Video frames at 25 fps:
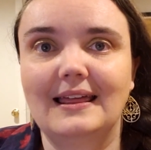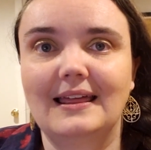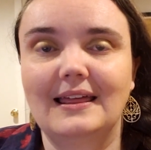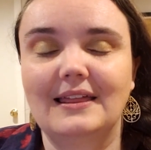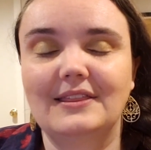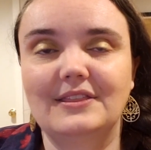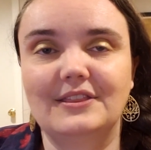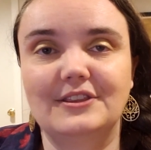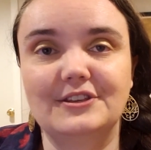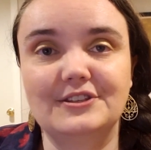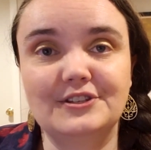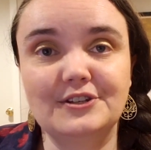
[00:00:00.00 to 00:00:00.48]

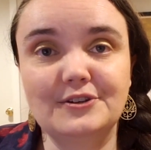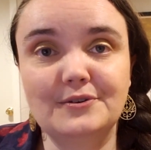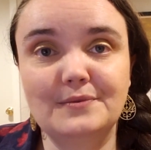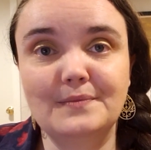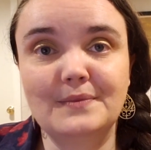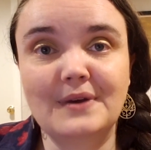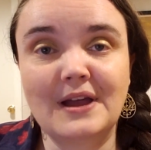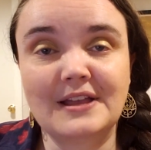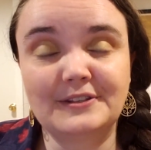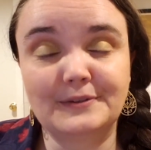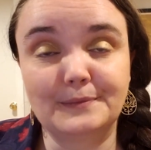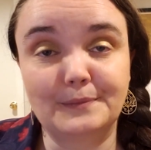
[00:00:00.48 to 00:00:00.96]
The Zoom
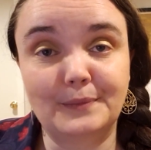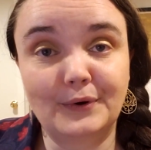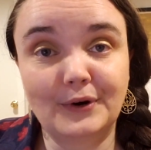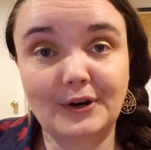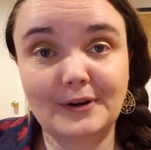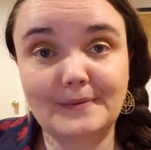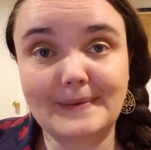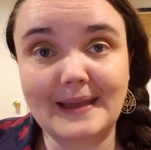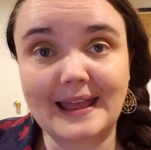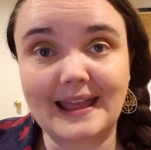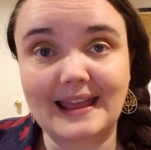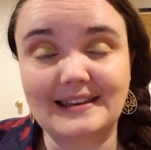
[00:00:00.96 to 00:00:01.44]
support
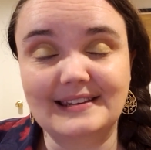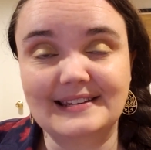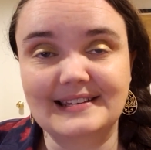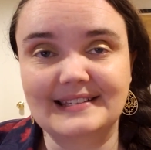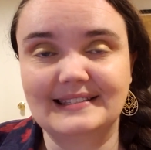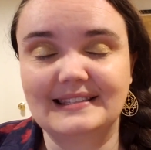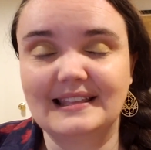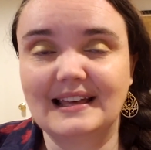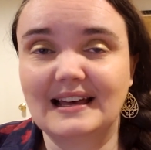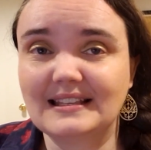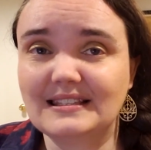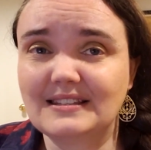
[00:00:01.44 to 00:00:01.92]
page has
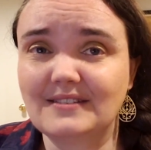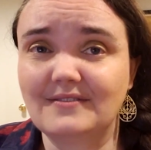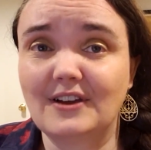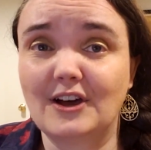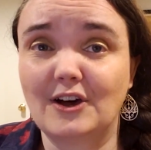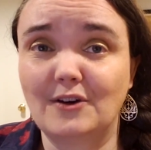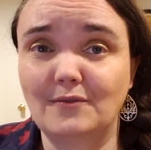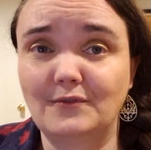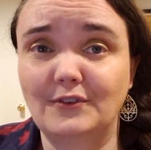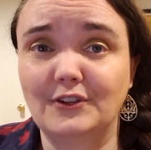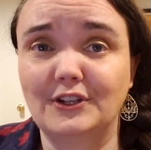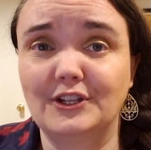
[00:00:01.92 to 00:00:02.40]
lots of
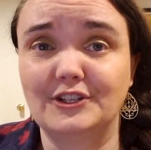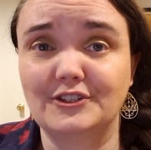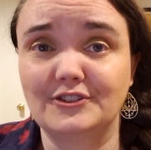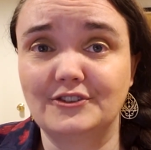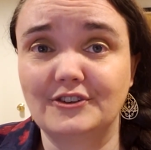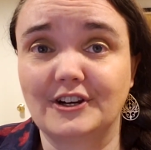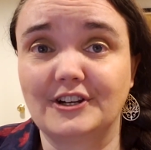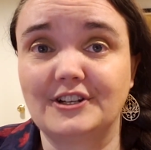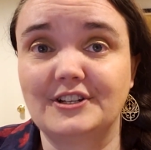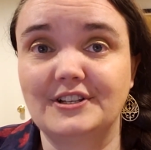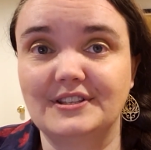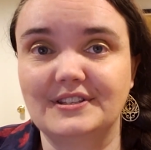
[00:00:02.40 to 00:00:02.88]
helpful
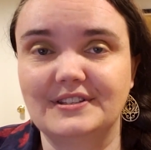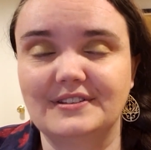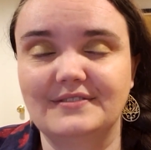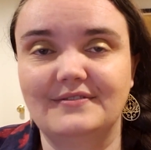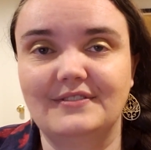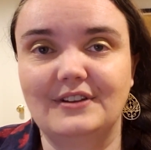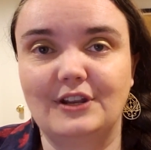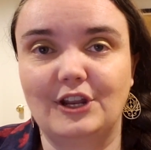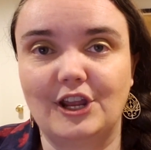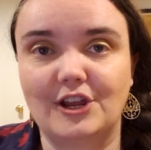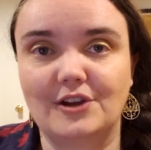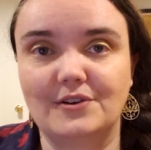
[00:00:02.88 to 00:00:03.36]
instructions and
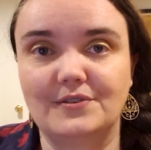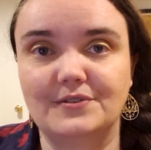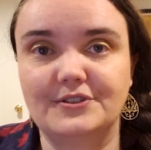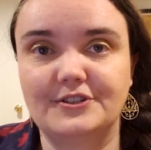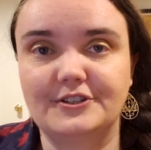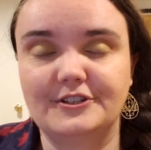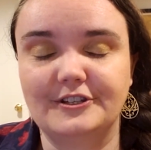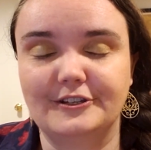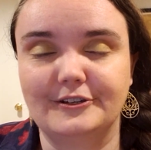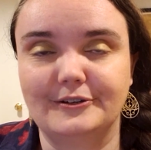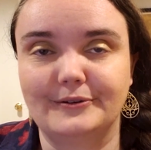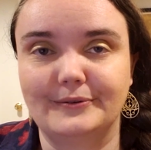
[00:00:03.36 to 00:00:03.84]
videos
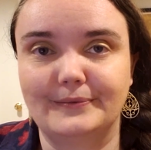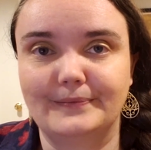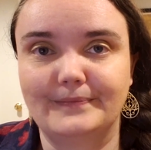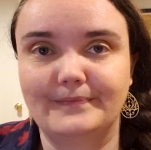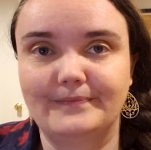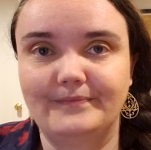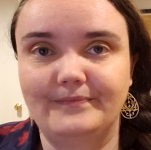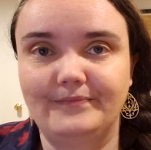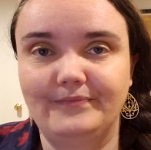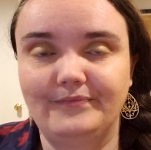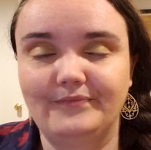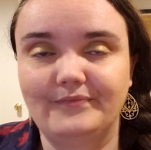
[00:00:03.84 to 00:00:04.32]
too.
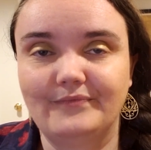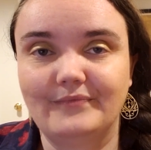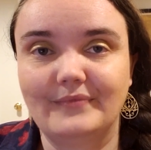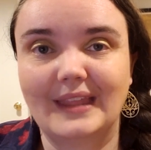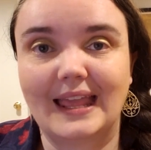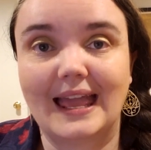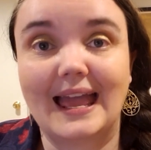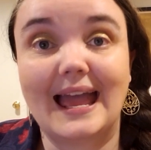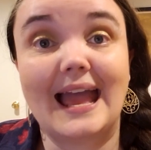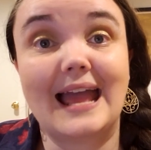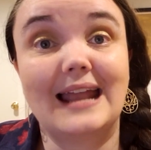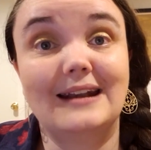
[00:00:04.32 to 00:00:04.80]

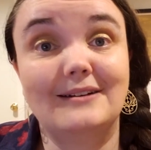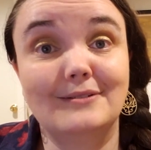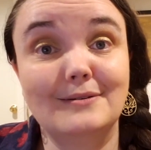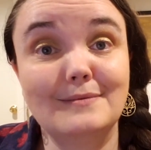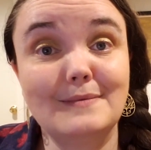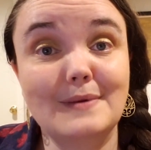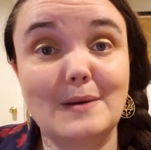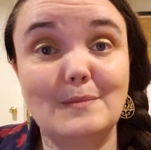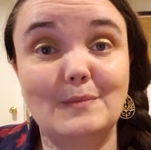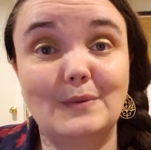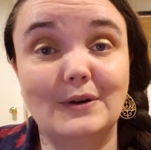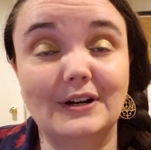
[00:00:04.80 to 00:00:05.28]
And
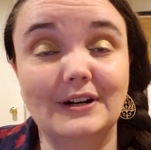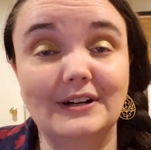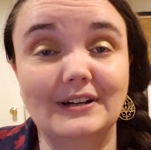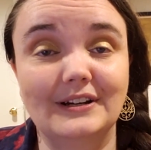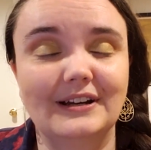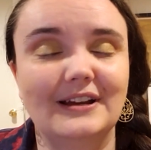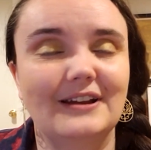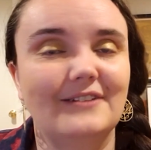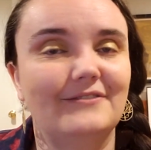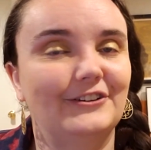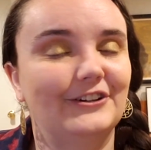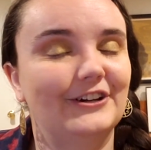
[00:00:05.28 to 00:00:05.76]
remember,
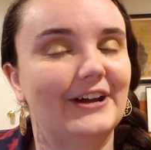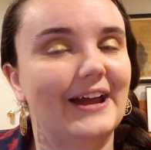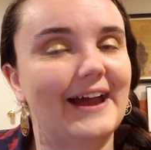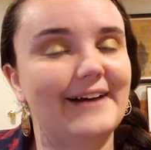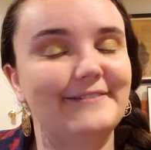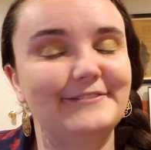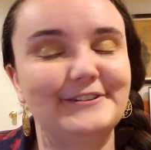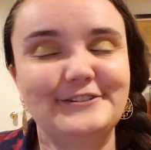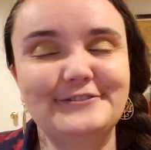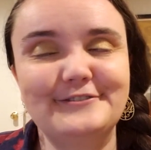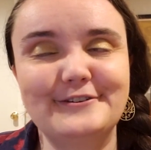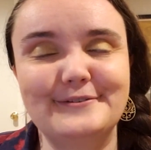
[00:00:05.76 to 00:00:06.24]
if you're having
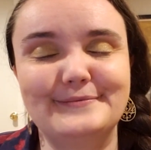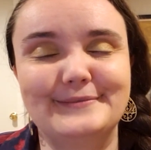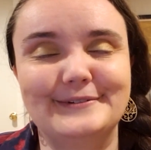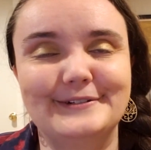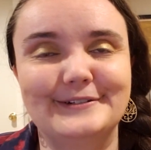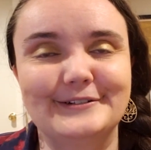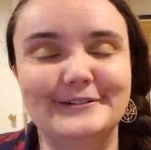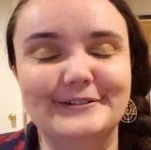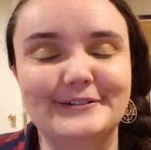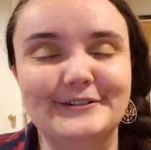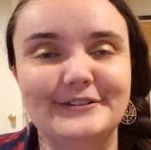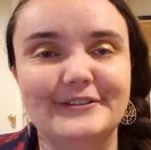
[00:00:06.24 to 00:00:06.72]
trouble,
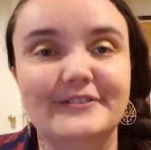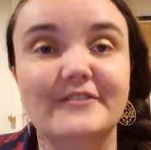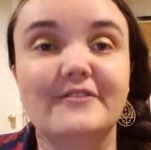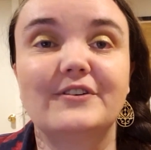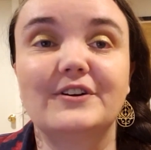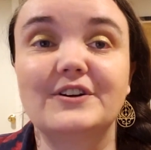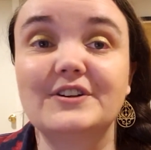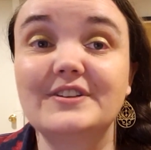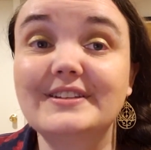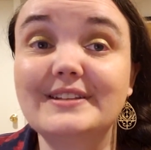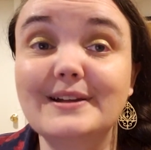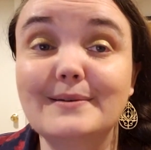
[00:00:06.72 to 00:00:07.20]
the first
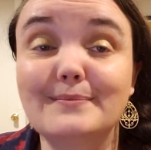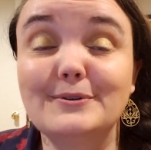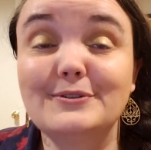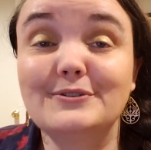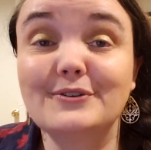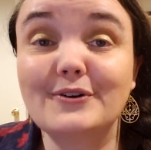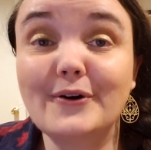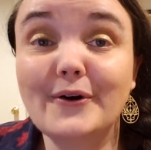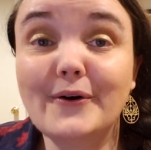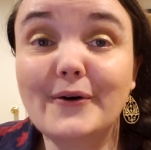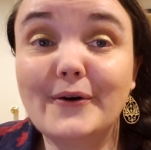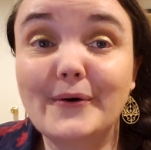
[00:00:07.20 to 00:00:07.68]
step is
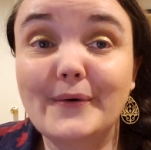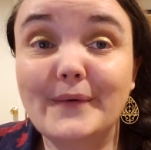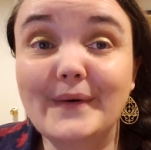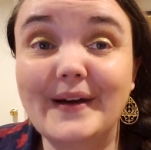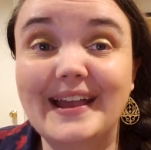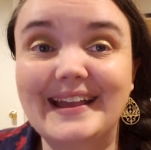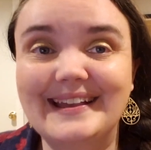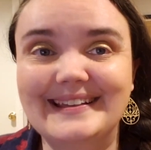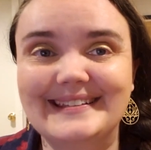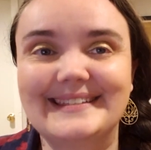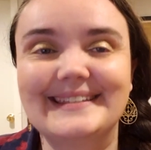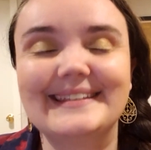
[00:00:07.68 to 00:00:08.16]

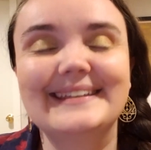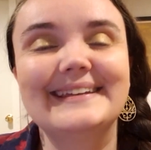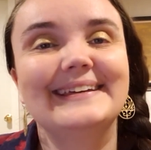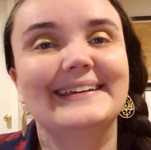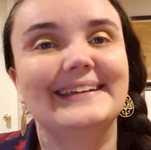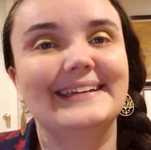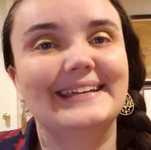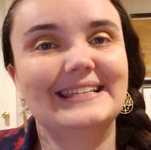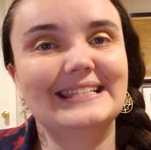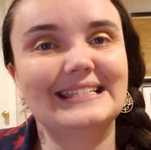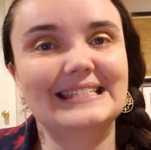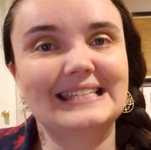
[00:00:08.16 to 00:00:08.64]
always,
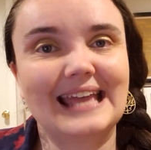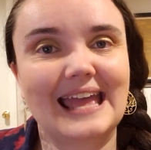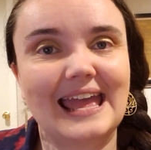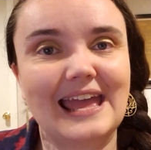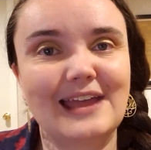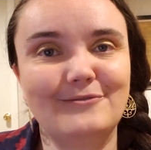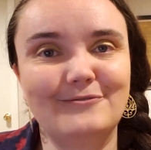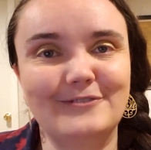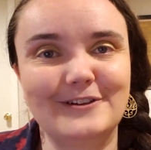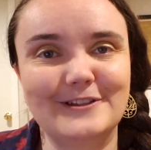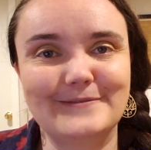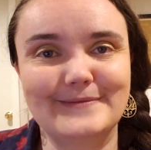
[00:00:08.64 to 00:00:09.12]
say it
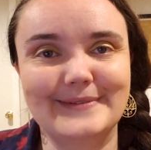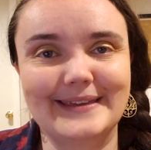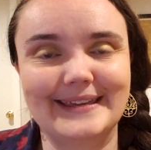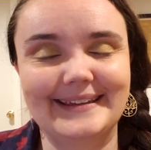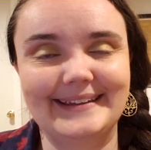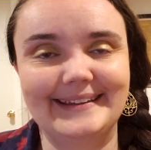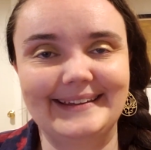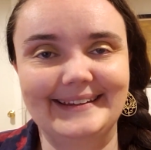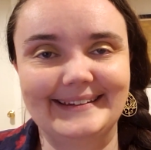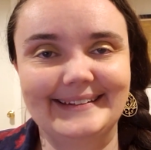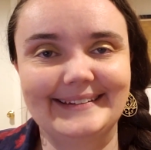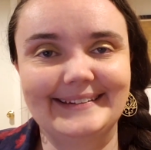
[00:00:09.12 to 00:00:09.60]
with
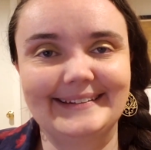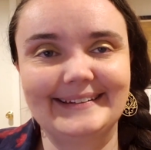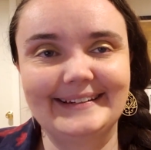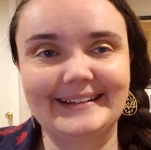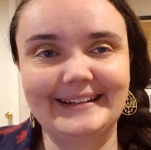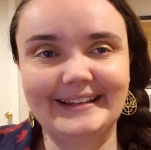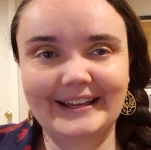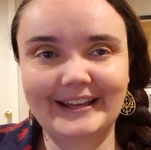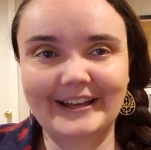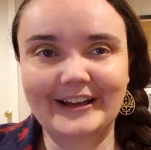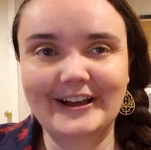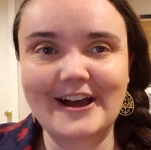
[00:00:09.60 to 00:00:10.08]
me,
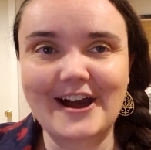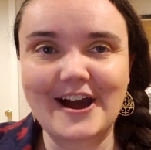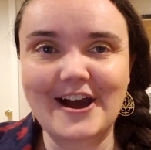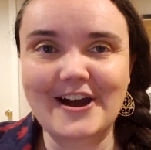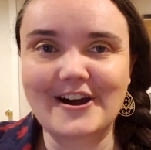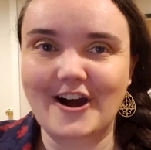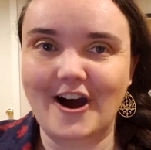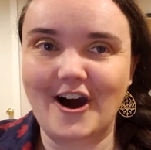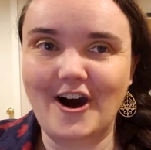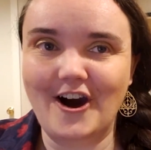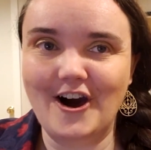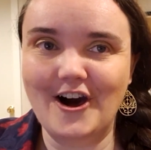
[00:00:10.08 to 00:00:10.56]

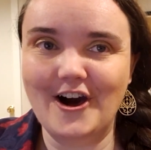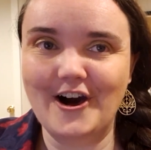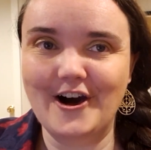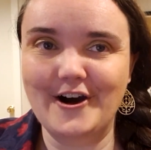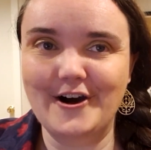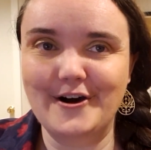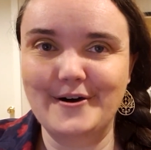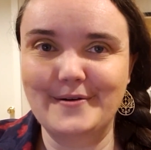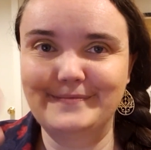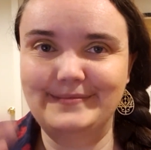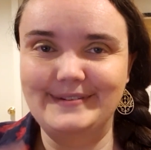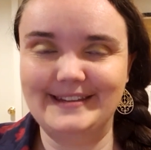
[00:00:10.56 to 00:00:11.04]

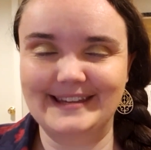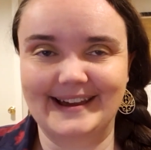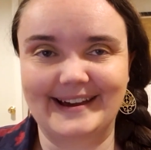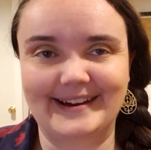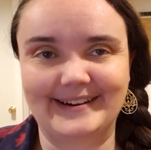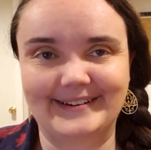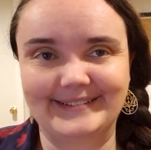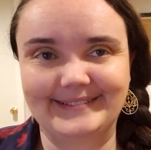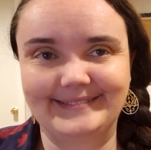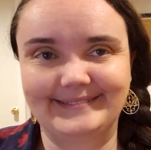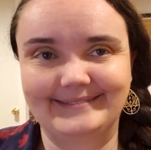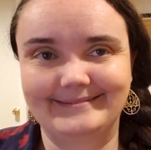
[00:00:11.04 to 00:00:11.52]
calm down.